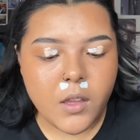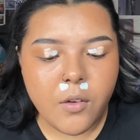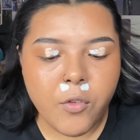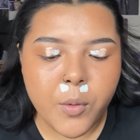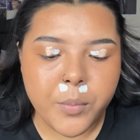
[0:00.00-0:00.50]

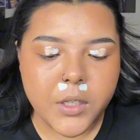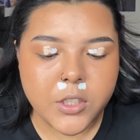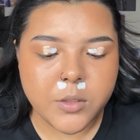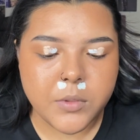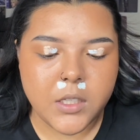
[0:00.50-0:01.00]
For
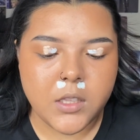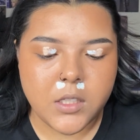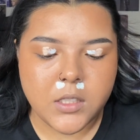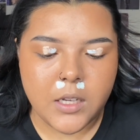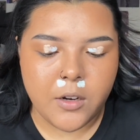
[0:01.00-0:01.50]
blush, I'm taking
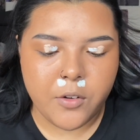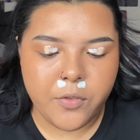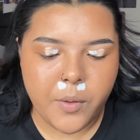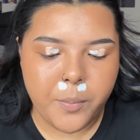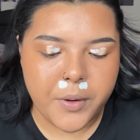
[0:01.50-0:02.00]
this
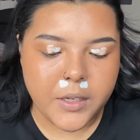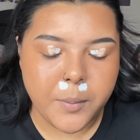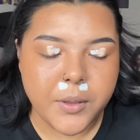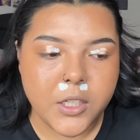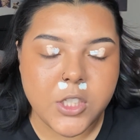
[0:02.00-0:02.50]
e.l.f. Putty
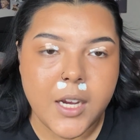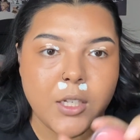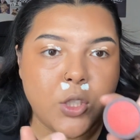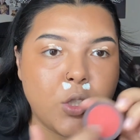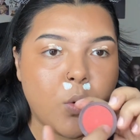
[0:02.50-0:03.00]
Blush. I
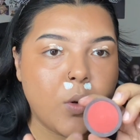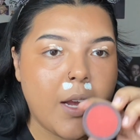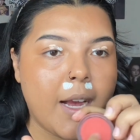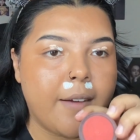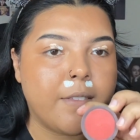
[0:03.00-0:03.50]
don't
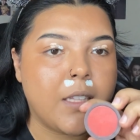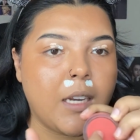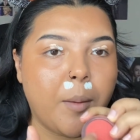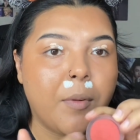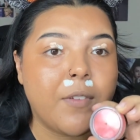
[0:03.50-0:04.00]
have the
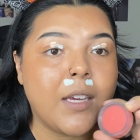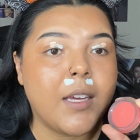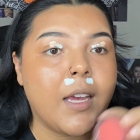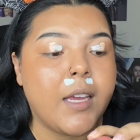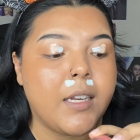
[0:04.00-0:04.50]
name of it
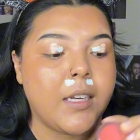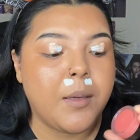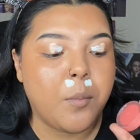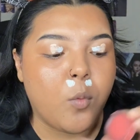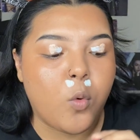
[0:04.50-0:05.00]

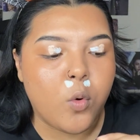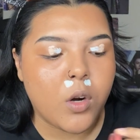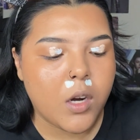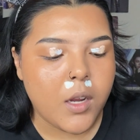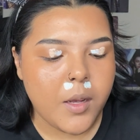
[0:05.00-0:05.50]

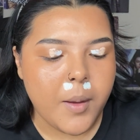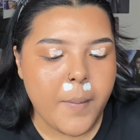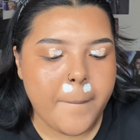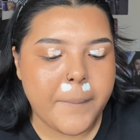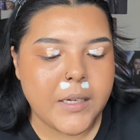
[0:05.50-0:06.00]
anymore,
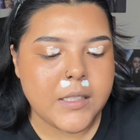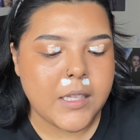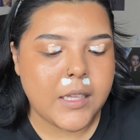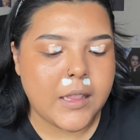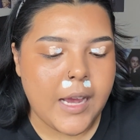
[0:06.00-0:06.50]
but it's
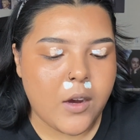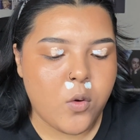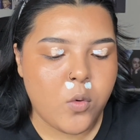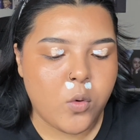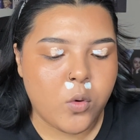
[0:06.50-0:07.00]
like that
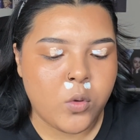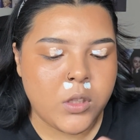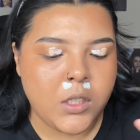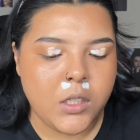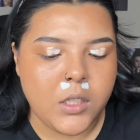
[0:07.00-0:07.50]

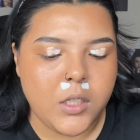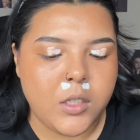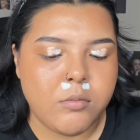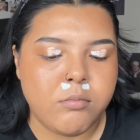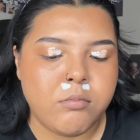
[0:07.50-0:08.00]

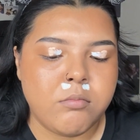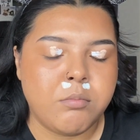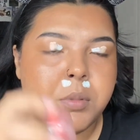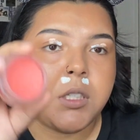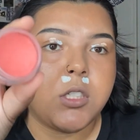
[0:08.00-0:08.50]
corally,
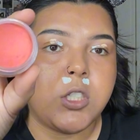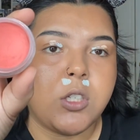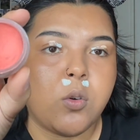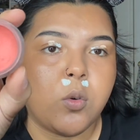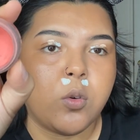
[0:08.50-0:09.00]
peachy
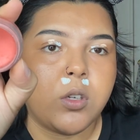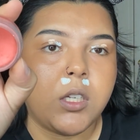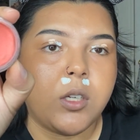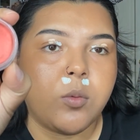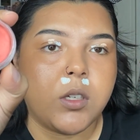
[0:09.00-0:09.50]

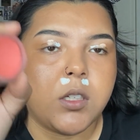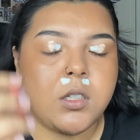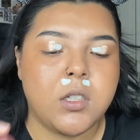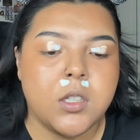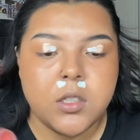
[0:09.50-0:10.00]
corally one.
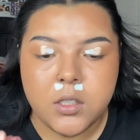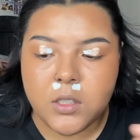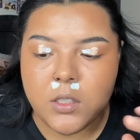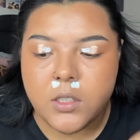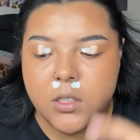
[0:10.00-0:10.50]

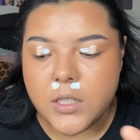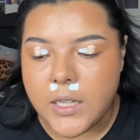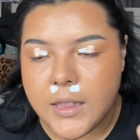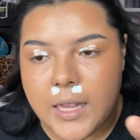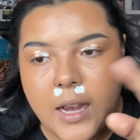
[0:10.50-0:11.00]

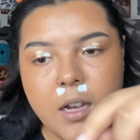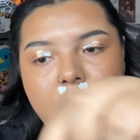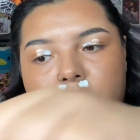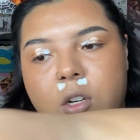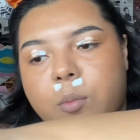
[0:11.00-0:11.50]
Take that
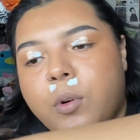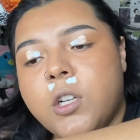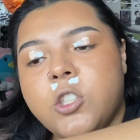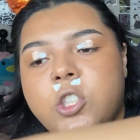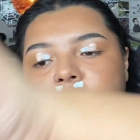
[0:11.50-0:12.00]
on a brush